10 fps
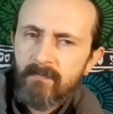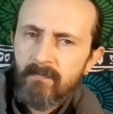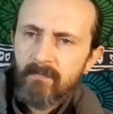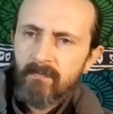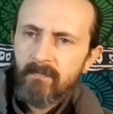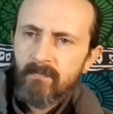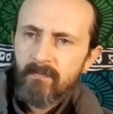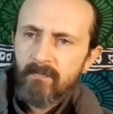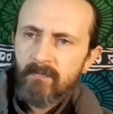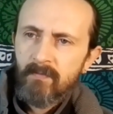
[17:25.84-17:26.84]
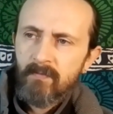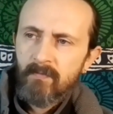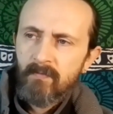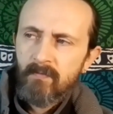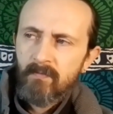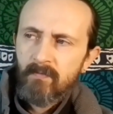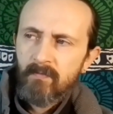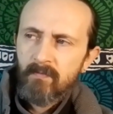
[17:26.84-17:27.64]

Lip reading: (silence)